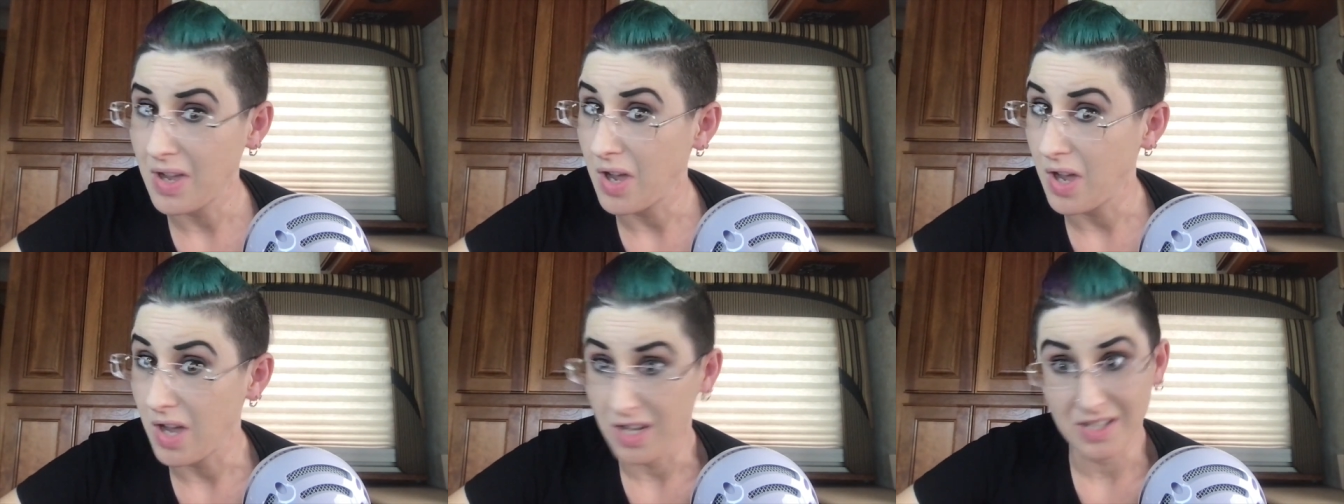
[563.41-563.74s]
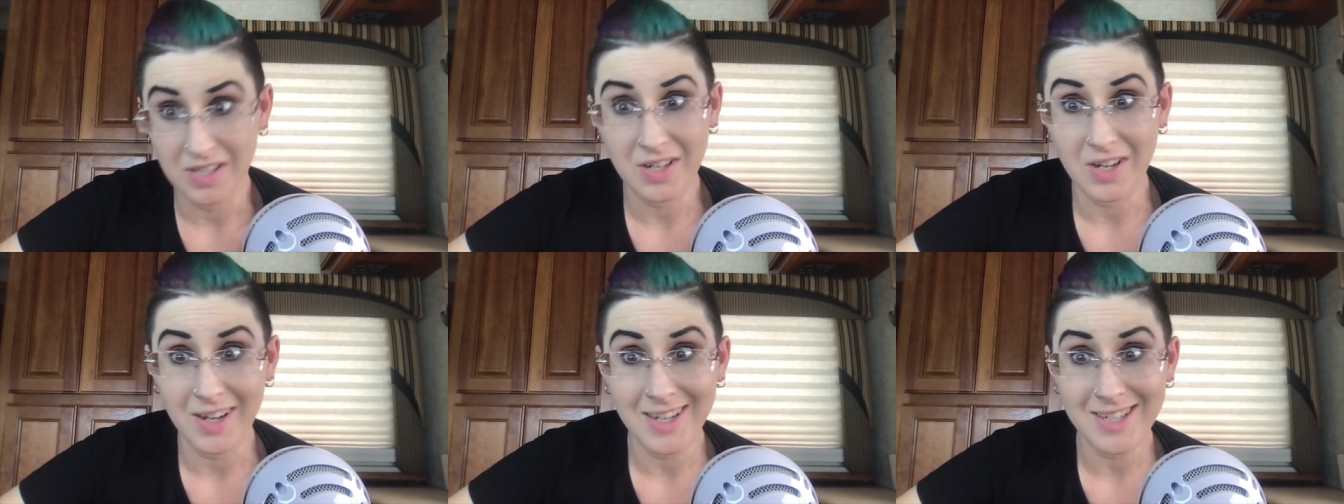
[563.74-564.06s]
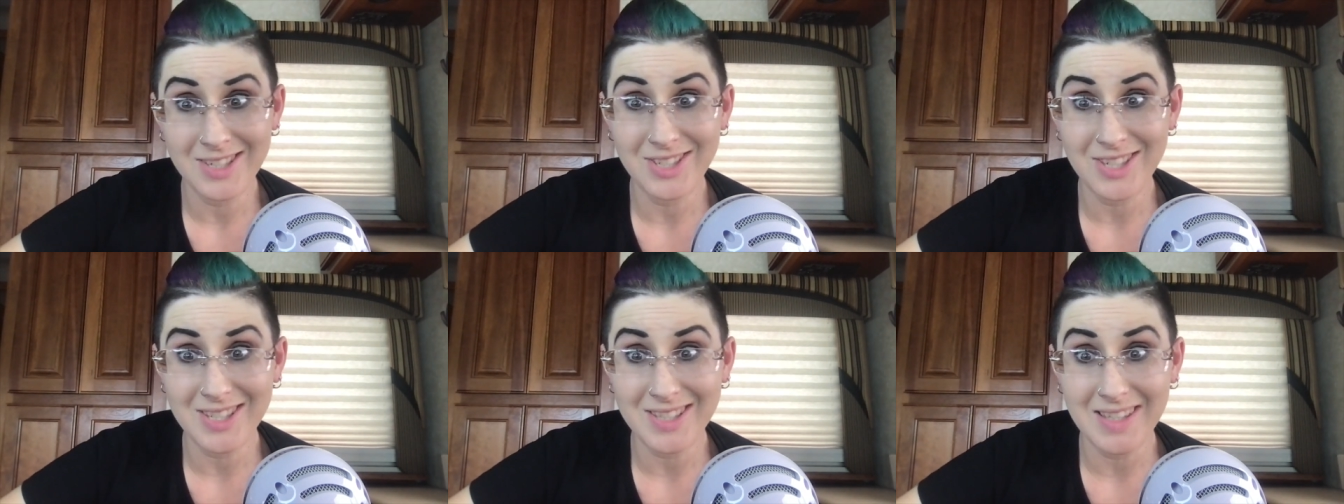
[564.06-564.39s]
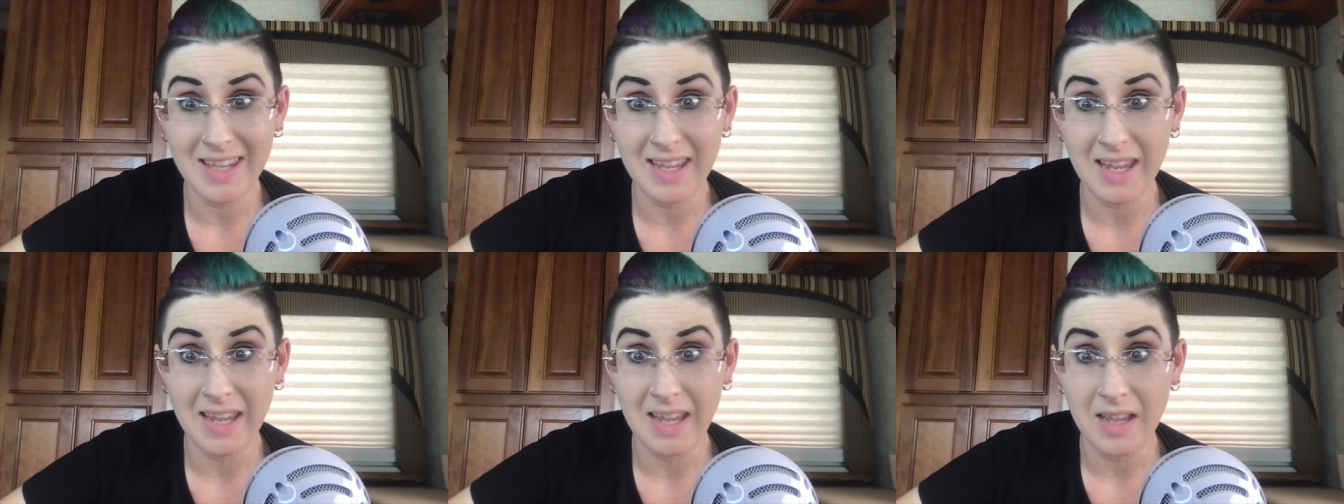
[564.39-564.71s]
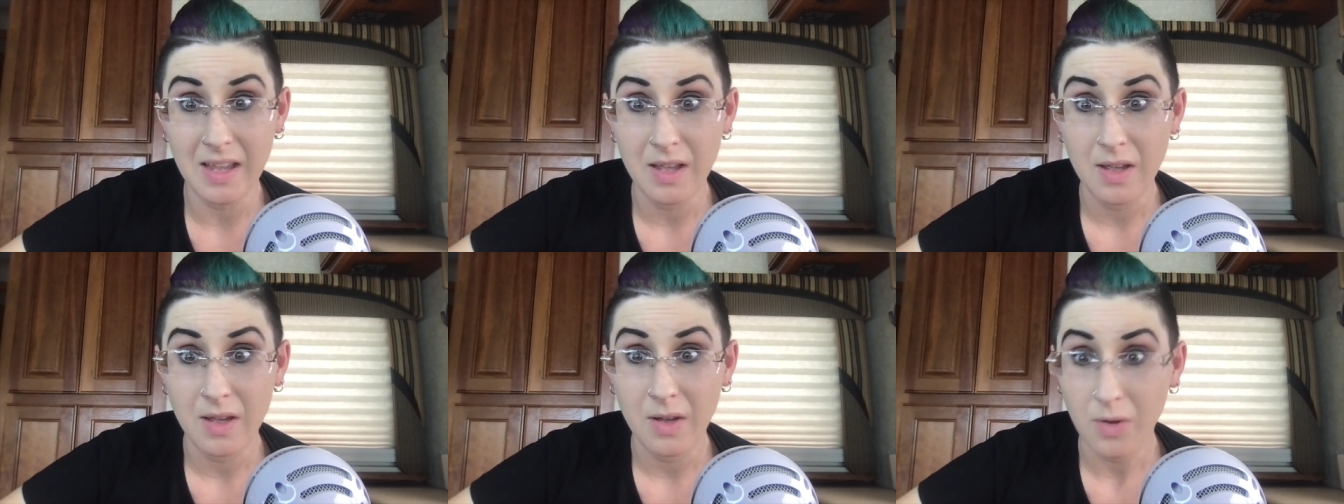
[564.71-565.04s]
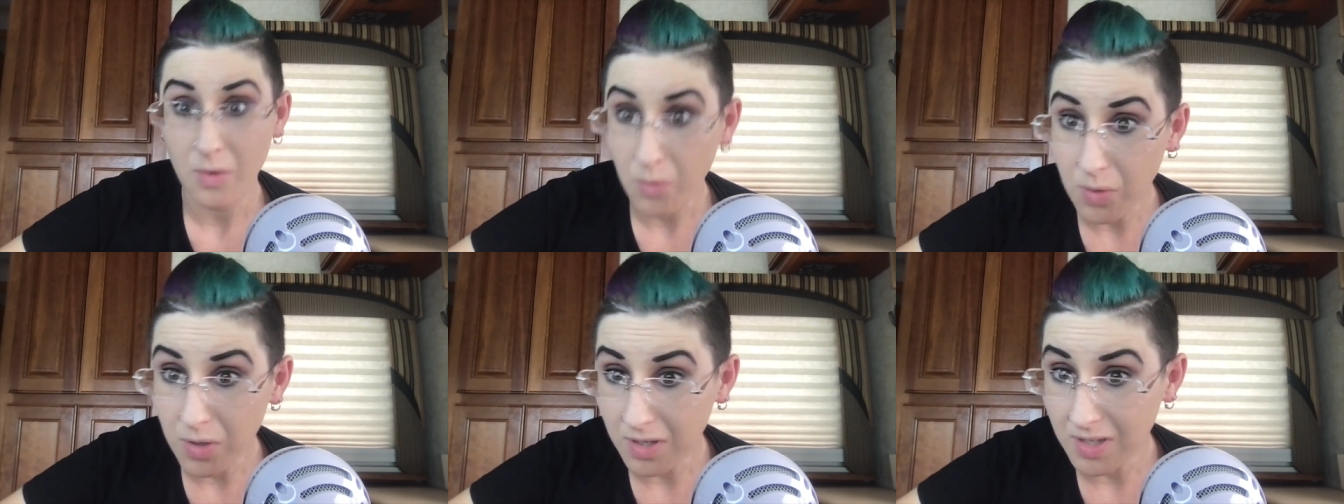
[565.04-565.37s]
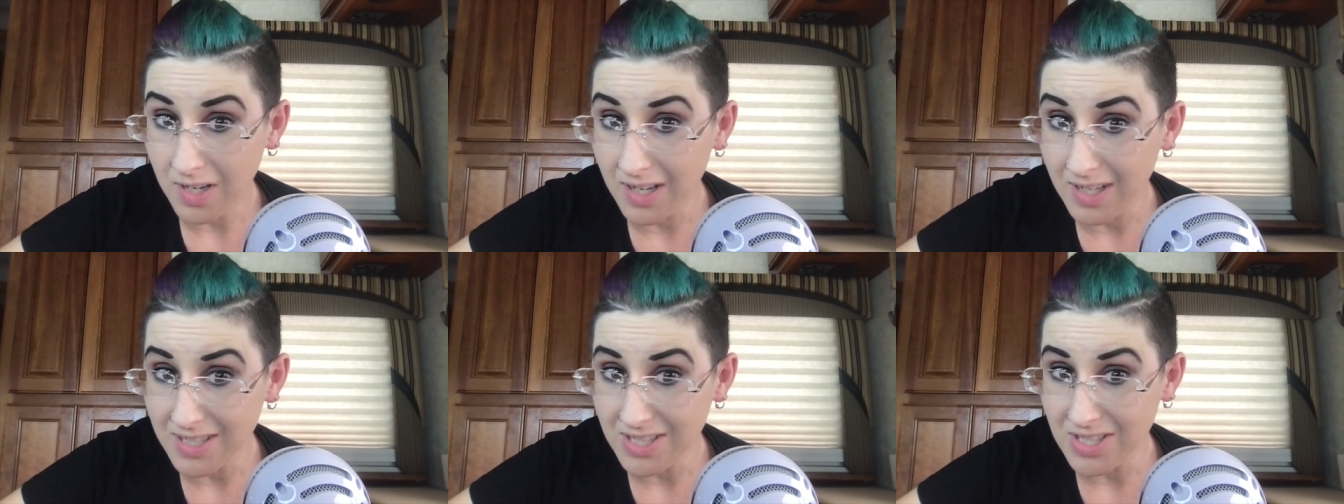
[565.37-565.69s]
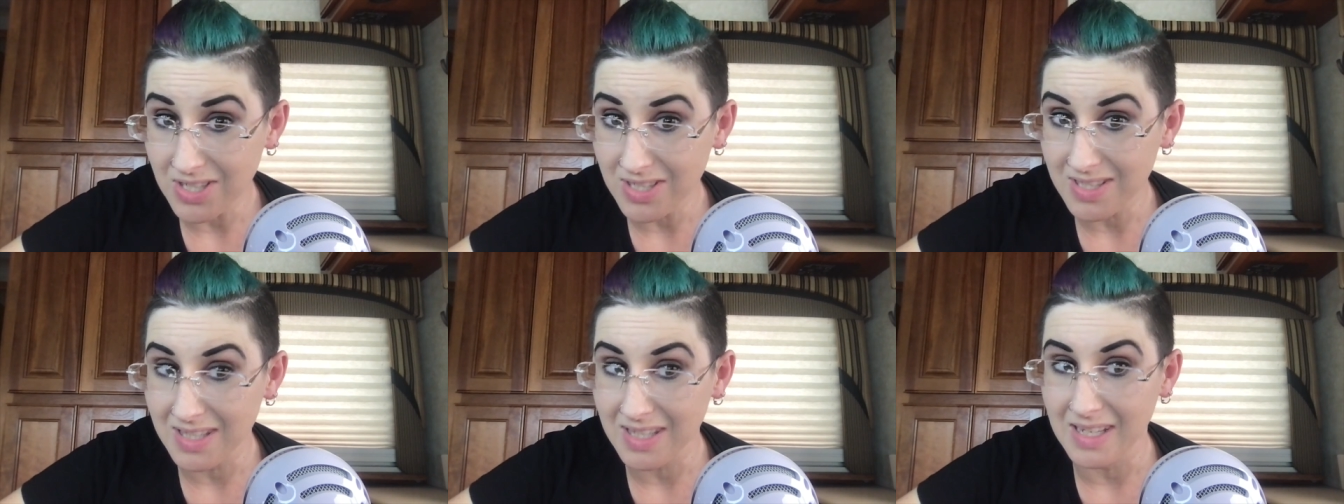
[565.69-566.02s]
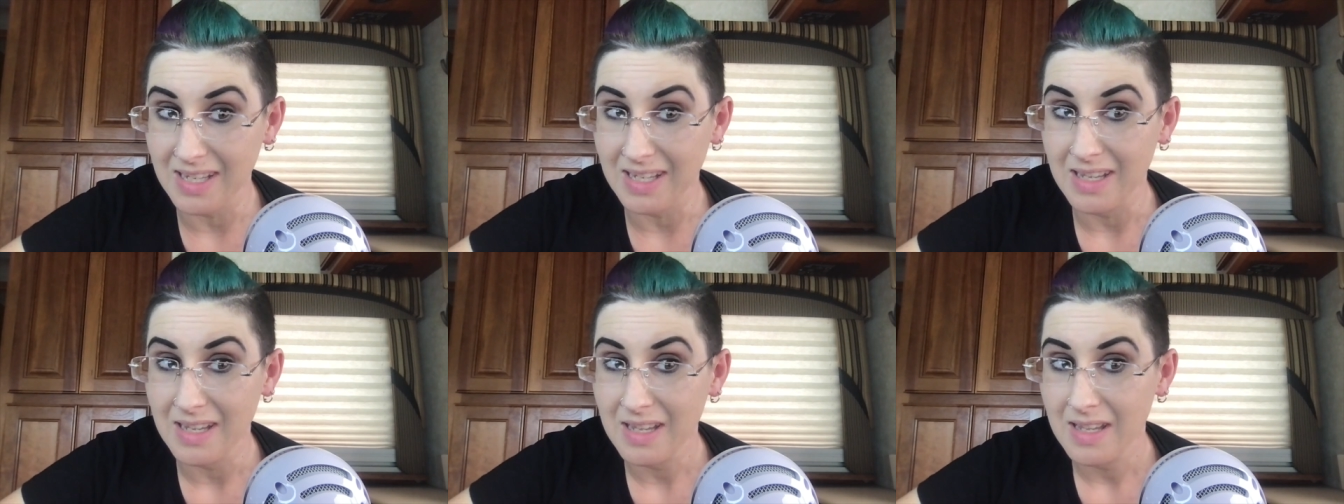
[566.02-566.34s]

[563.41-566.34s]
unconsciously or consciously